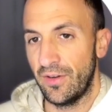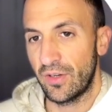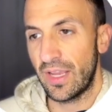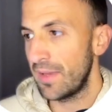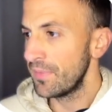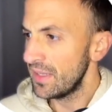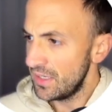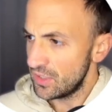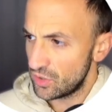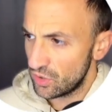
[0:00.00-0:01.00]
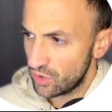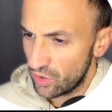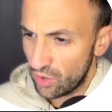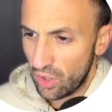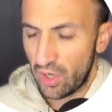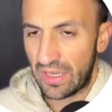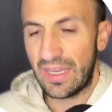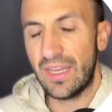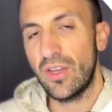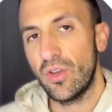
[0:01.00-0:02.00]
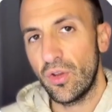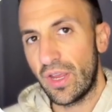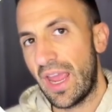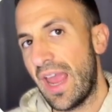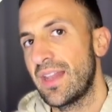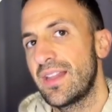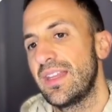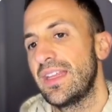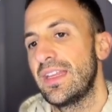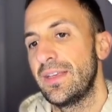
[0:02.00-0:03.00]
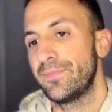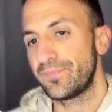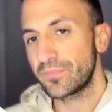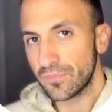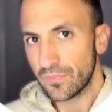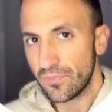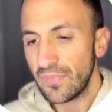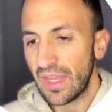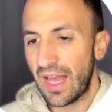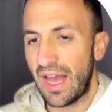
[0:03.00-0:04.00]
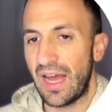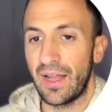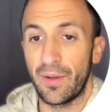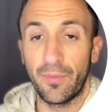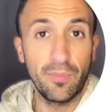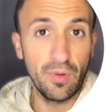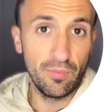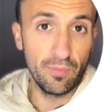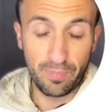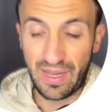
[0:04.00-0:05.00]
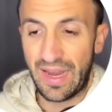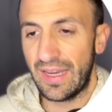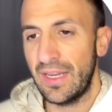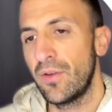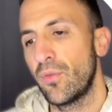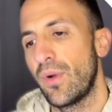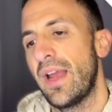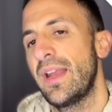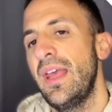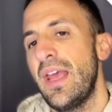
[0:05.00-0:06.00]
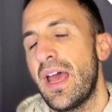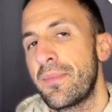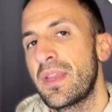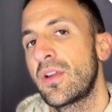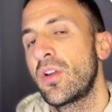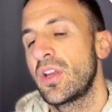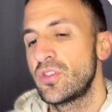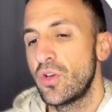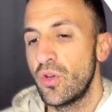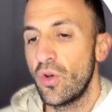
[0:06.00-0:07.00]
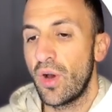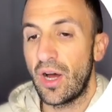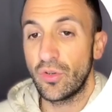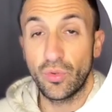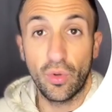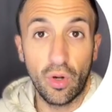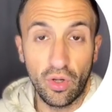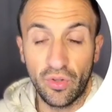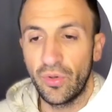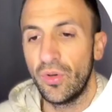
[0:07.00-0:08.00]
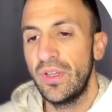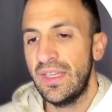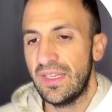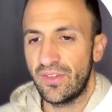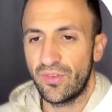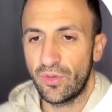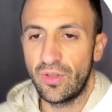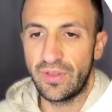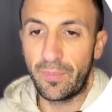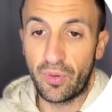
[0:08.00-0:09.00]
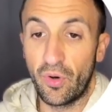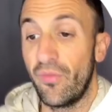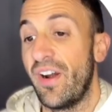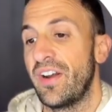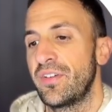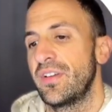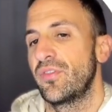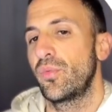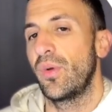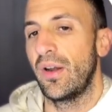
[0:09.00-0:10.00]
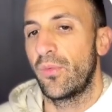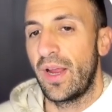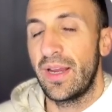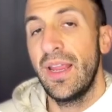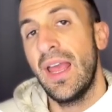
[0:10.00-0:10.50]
Okay, so you log in, you get the plugin, right? And I'm gonna show you how to also install the pro version as well, right?